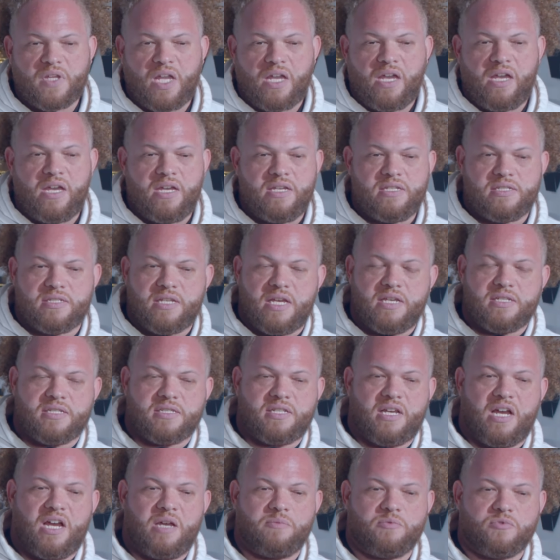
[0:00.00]
as as
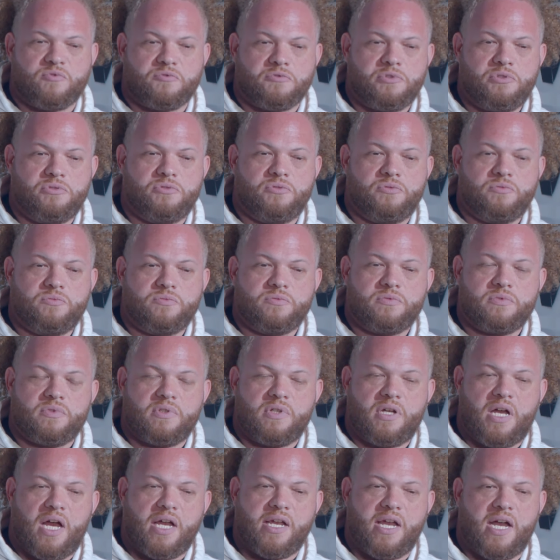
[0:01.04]
time grew,
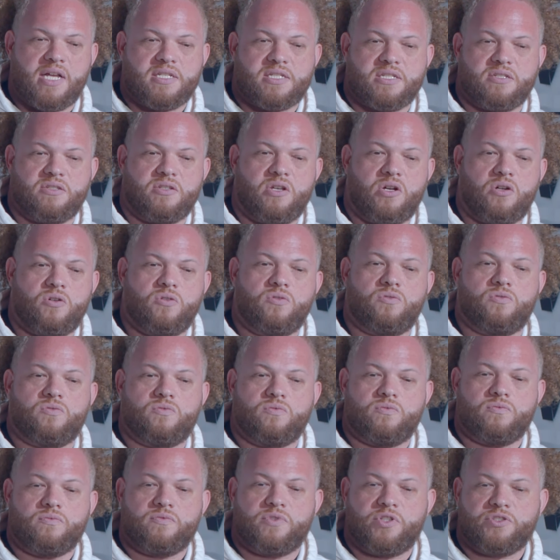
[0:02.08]
I got to know
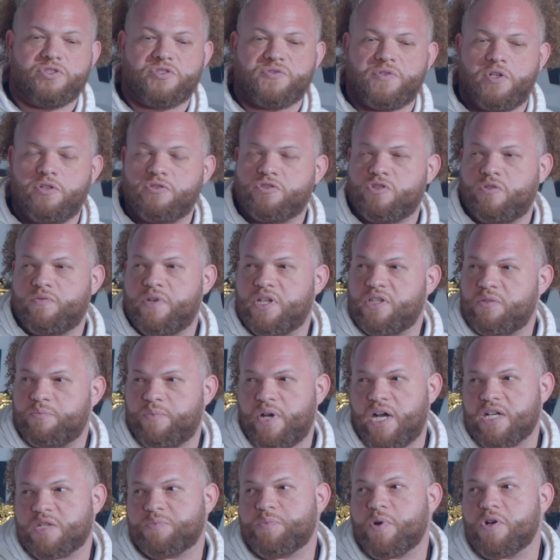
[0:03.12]
those folks over at the
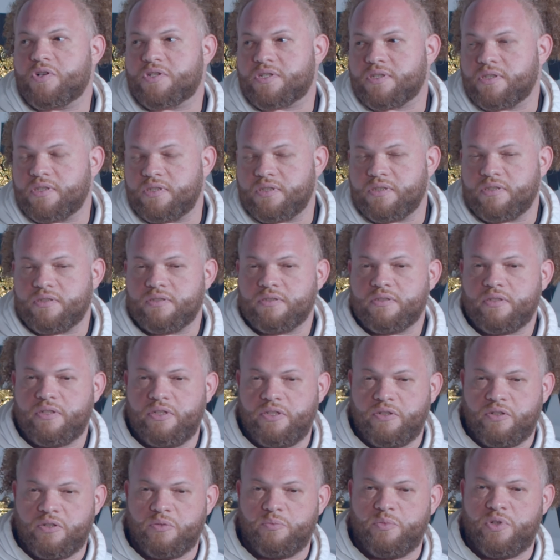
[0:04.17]
box personally. Yeah. You know what